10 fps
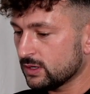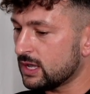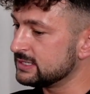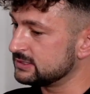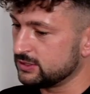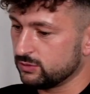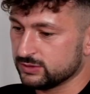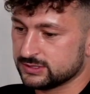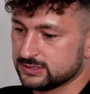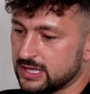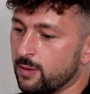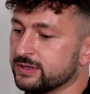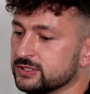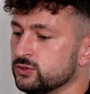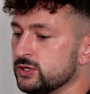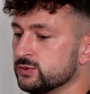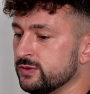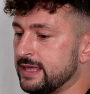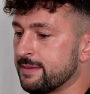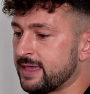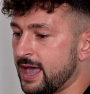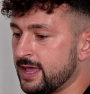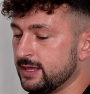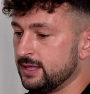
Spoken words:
I still was helping students with the MCAT.